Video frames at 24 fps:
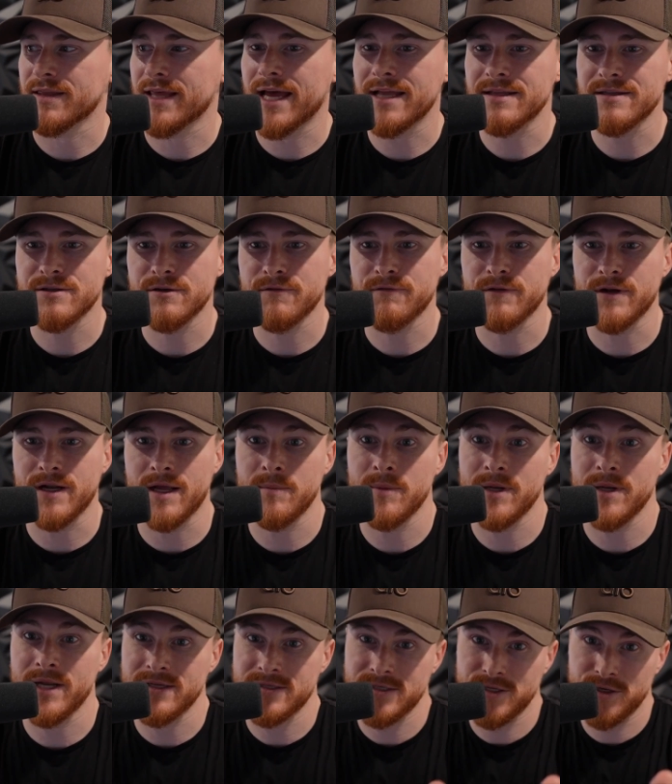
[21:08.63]
That's so fun. I
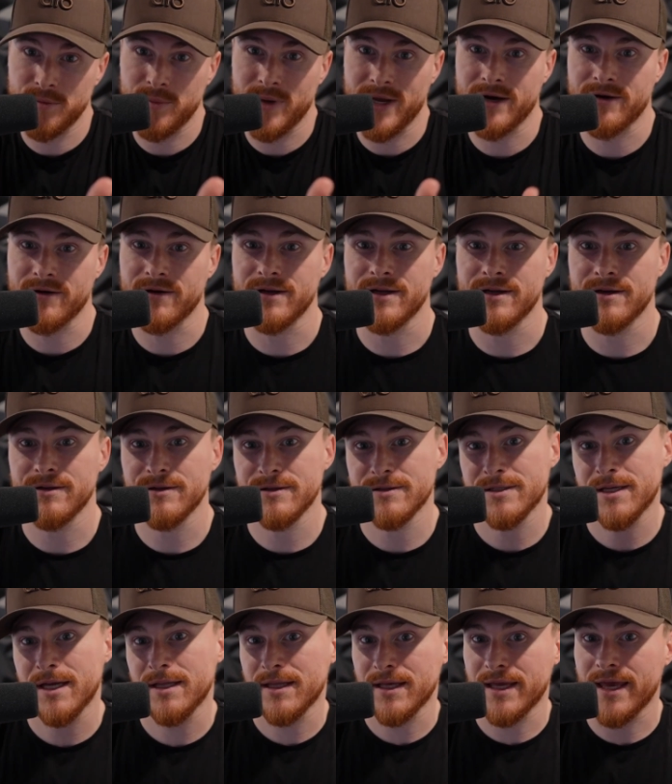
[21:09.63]
mean, I see your background here. It's
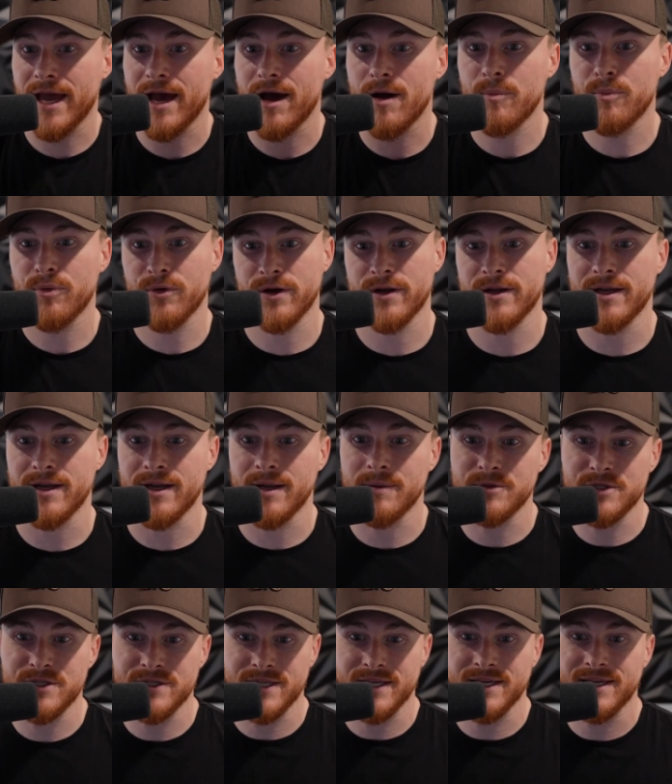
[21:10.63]
got the cow print, and I'm
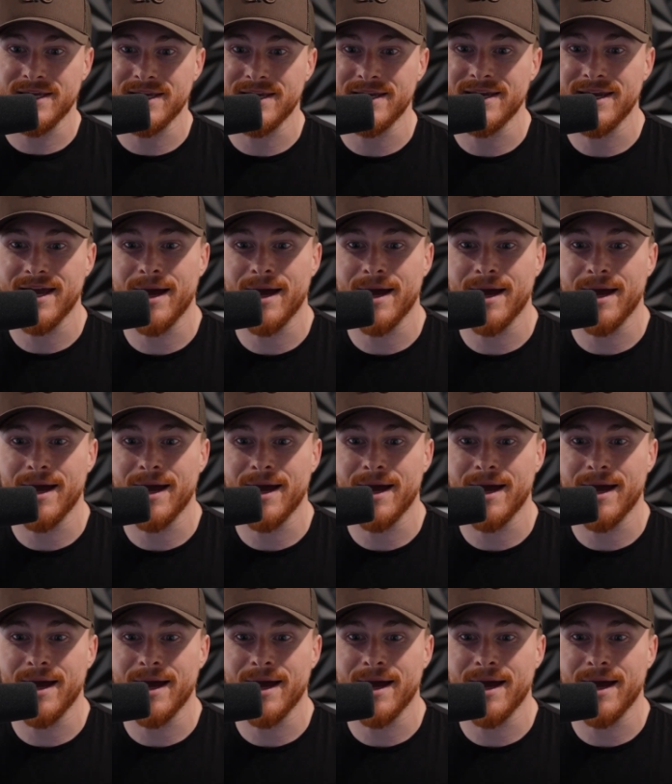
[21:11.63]
just thinking,